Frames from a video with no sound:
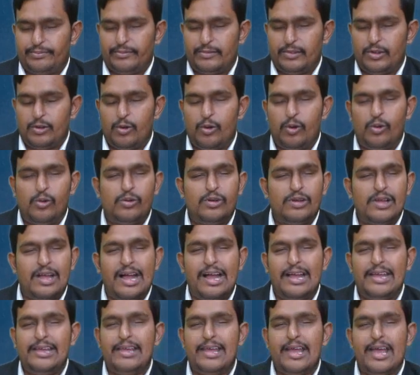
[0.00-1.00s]
oh,
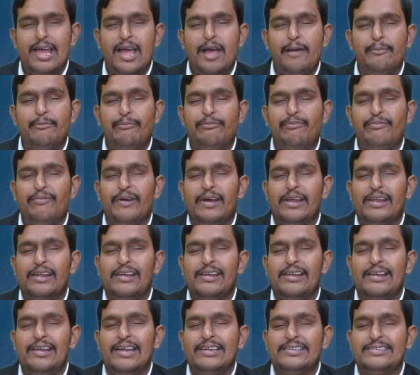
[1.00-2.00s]
I am
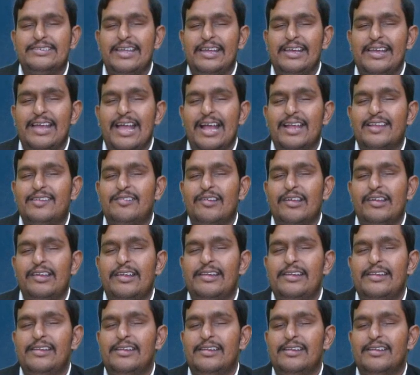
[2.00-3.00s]
forgetting
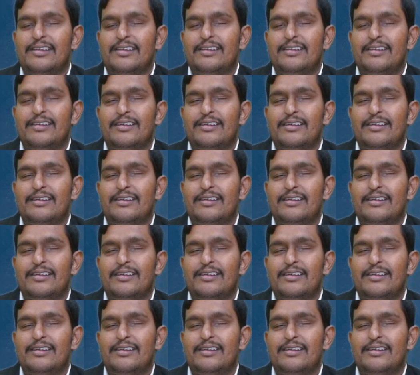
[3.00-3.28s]
actually.